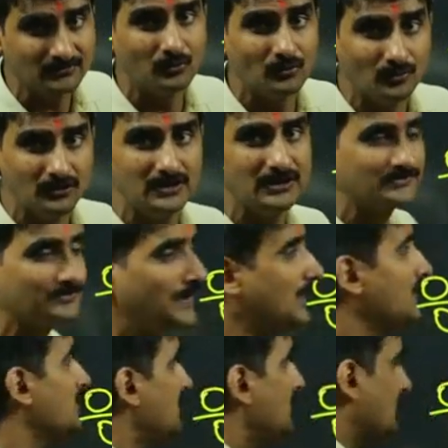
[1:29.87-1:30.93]
whole raised
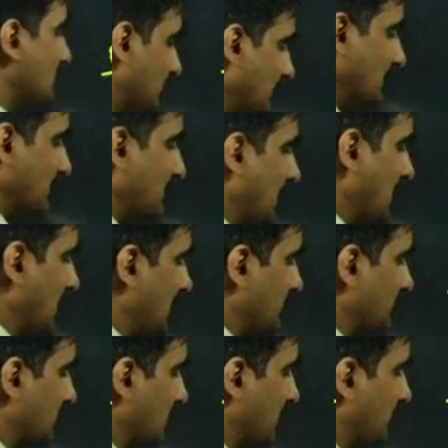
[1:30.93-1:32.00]
power 1 by
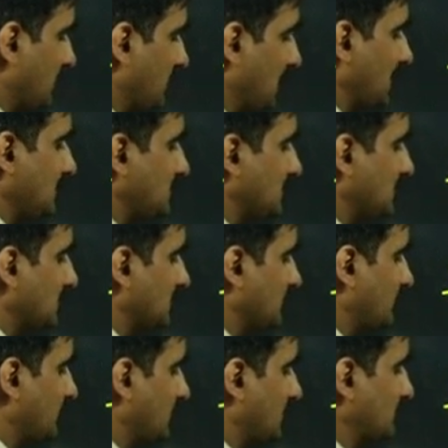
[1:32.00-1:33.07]
m. So I will write it
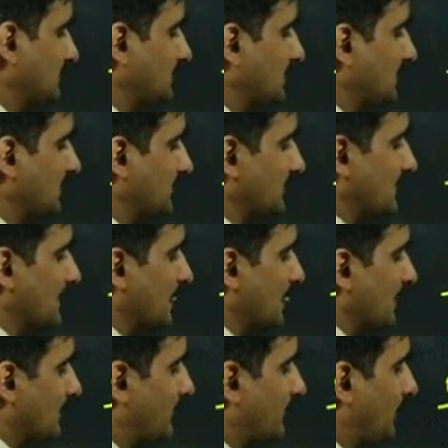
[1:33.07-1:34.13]
as 1 plus
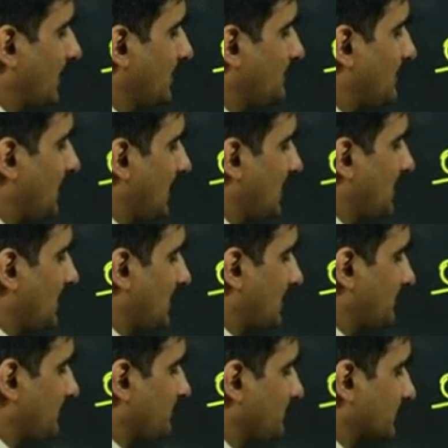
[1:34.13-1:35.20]
1 by
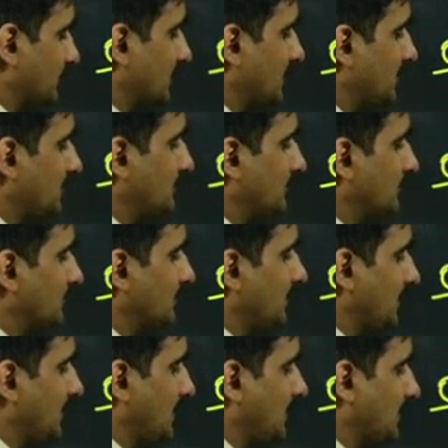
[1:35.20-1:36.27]
m into
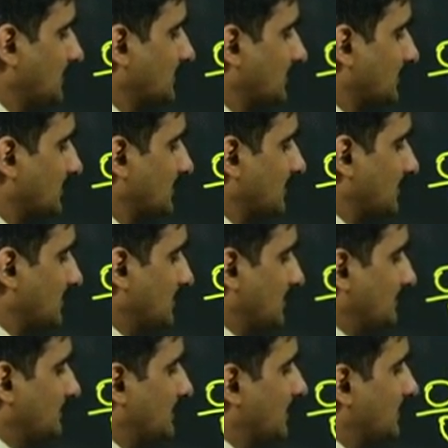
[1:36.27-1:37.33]
ax
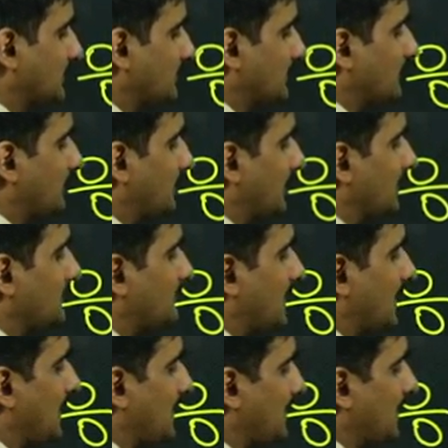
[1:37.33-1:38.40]
plus 1
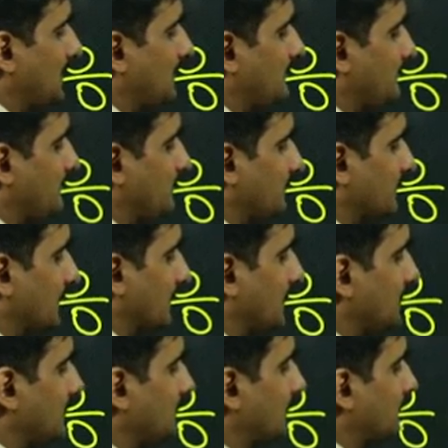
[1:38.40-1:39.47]
by m
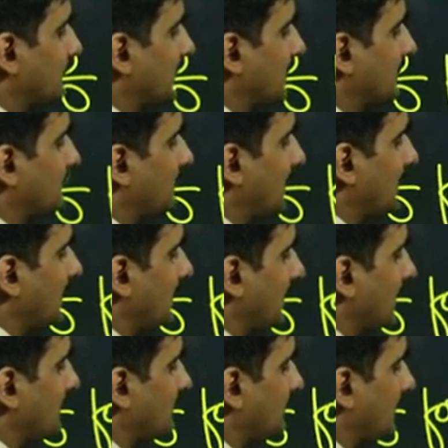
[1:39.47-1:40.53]
into 1 by
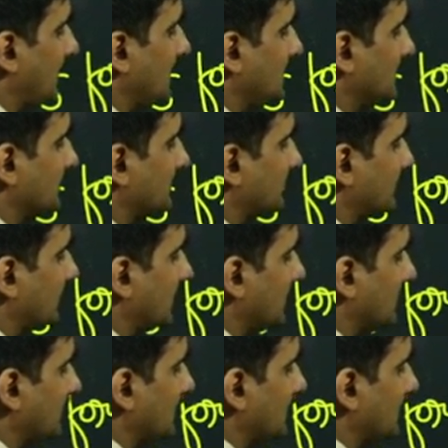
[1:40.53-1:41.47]
m minus 1